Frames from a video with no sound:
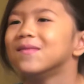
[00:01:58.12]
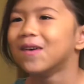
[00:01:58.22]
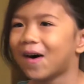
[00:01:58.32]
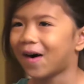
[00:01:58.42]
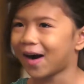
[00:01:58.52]

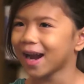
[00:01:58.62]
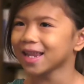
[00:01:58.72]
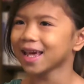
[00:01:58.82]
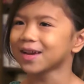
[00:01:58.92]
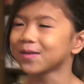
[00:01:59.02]
Oh, I
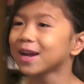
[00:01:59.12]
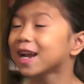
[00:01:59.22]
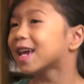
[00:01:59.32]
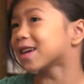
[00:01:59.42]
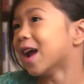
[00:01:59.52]
like
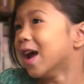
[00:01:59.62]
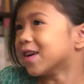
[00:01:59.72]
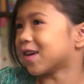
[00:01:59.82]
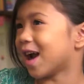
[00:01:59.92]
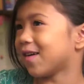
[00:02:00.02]
reading,
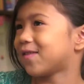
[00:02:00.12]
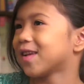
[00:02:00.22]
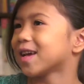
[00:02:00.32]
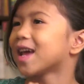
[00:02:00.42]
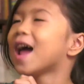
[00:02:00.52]
crafting,